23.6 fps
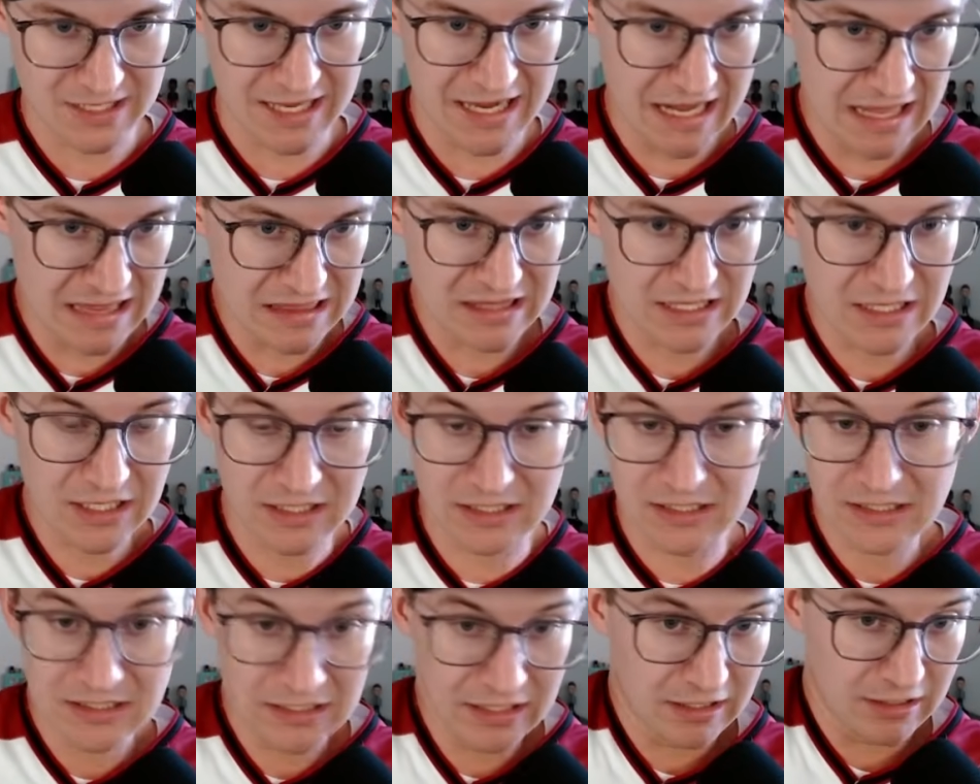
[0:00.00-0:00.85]
And I think
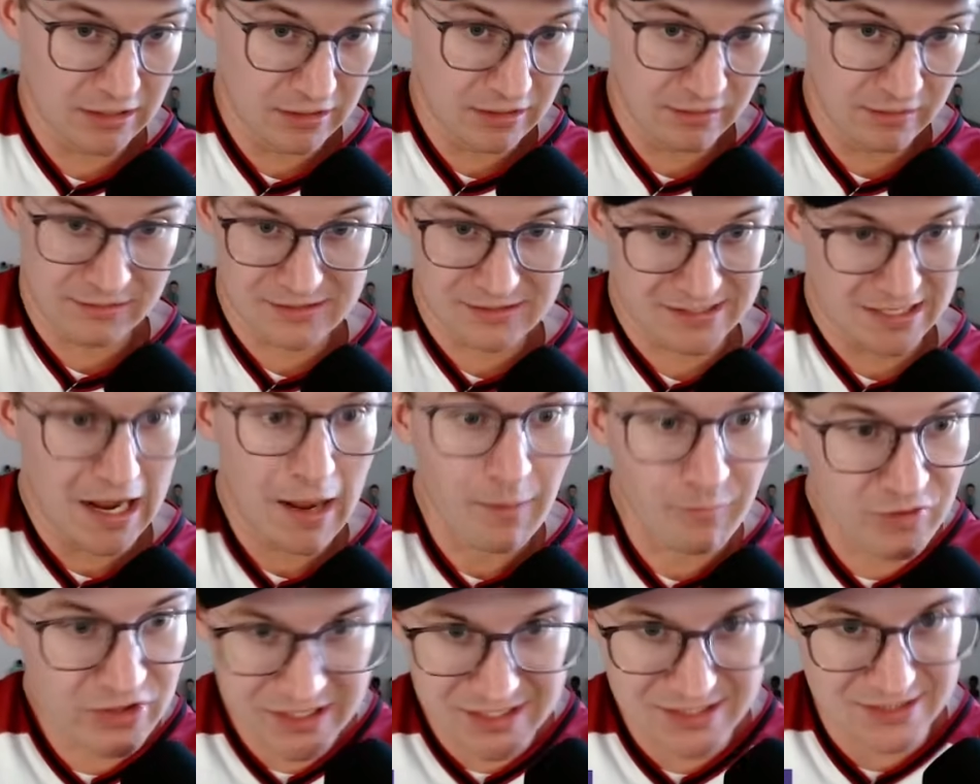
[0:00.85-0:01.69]
it's
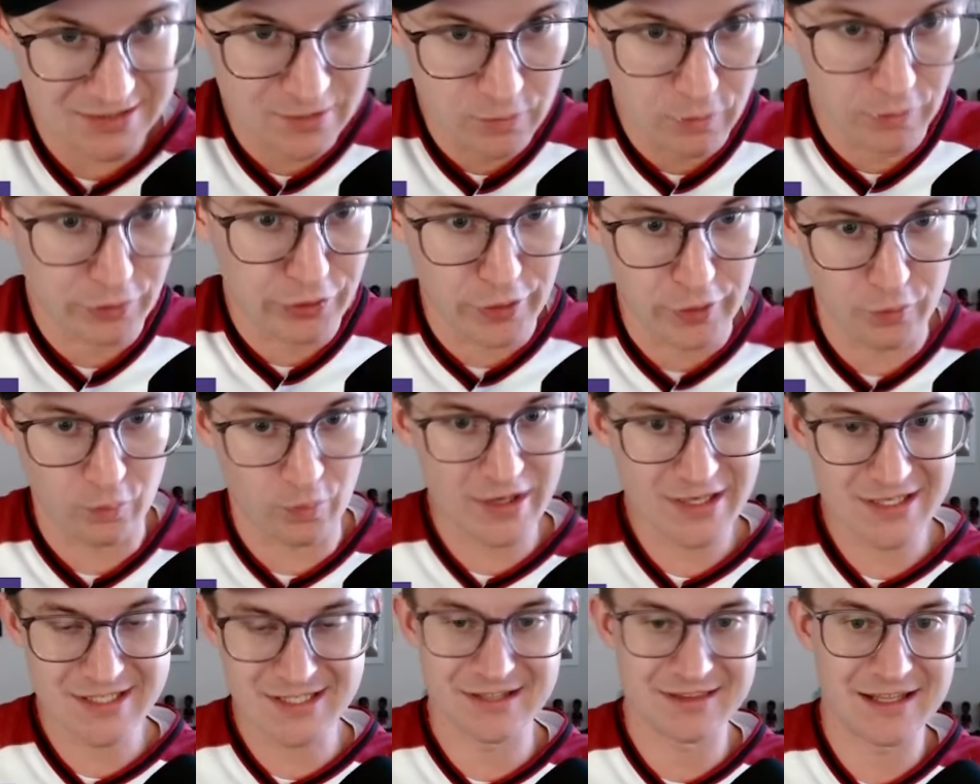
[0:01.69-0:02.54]
obviously within
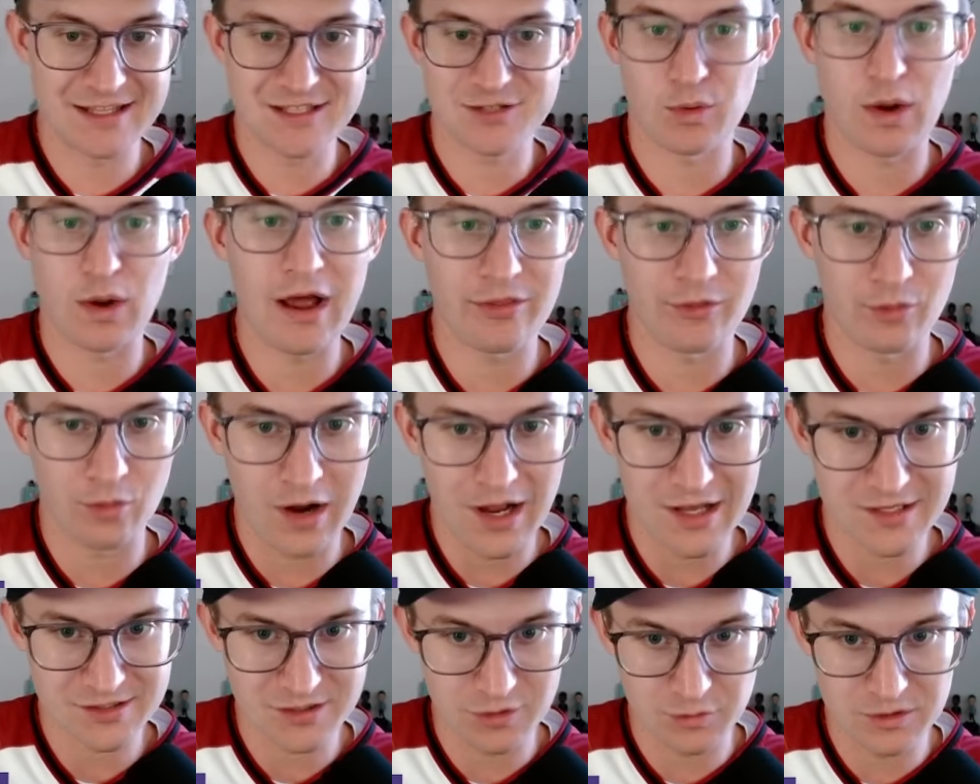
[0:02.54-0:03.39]
reason. That's why the
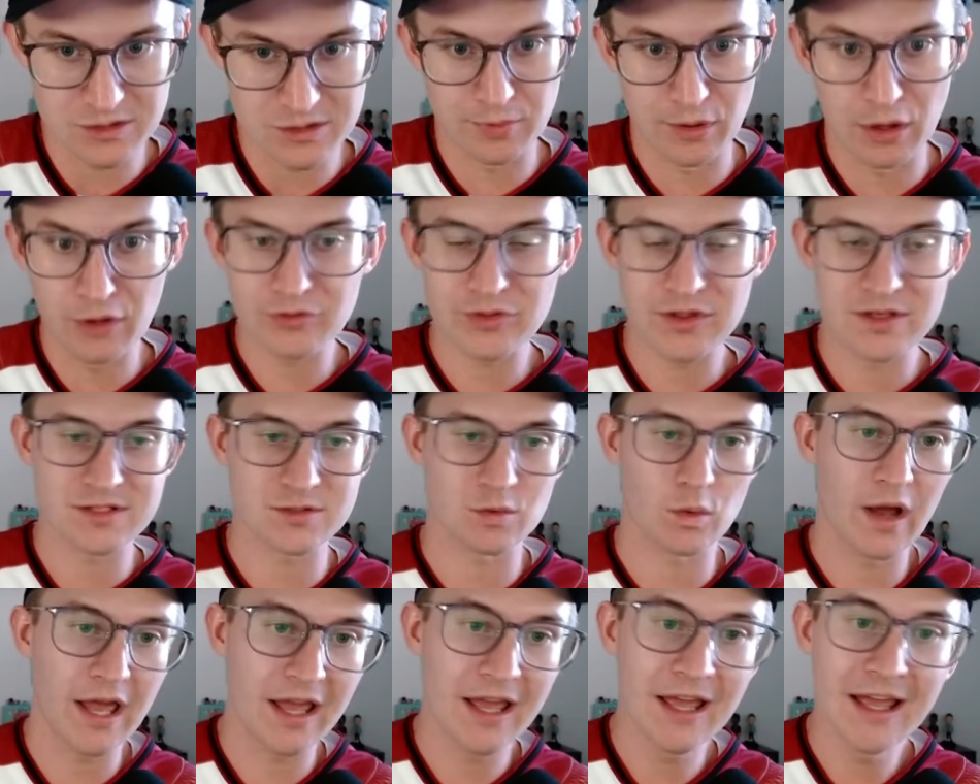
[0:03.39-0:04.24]
roster was built this
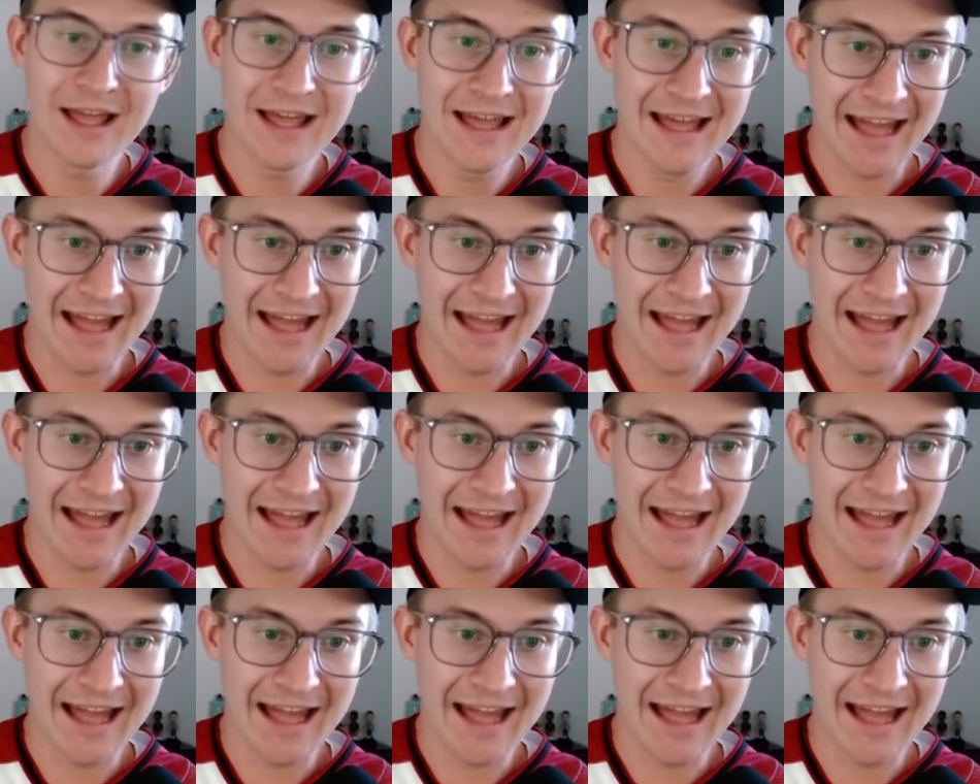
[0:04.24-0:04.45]
way.